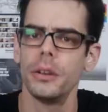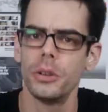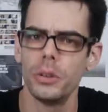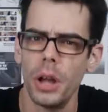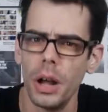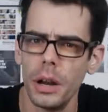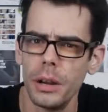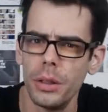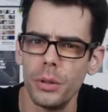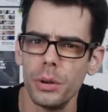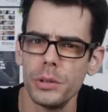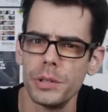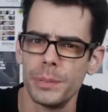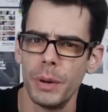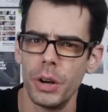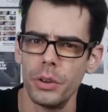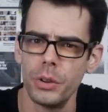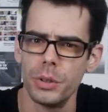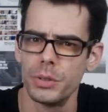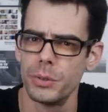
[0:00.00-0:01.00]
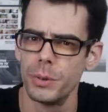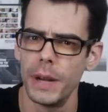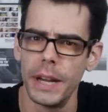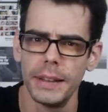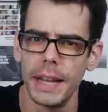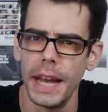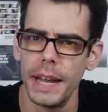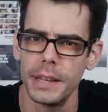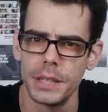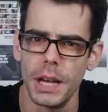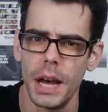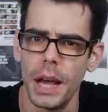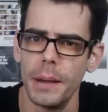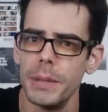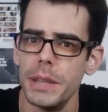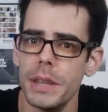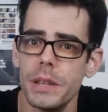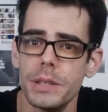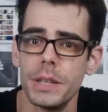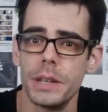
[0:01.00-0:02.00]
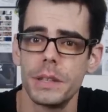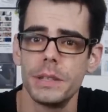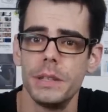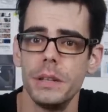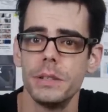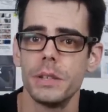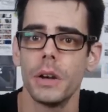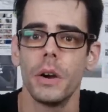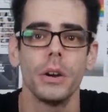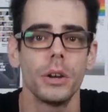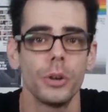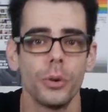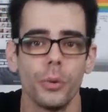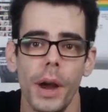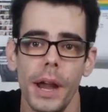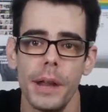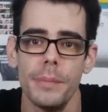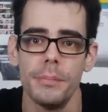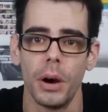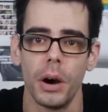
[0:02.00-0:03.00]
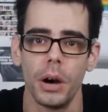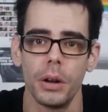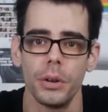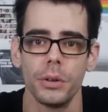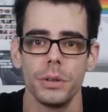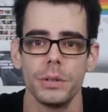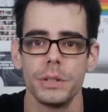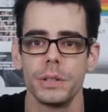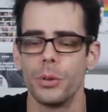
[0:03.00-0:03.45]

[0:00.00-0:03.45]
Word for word: a lot of those models around that time in the 60s are great models.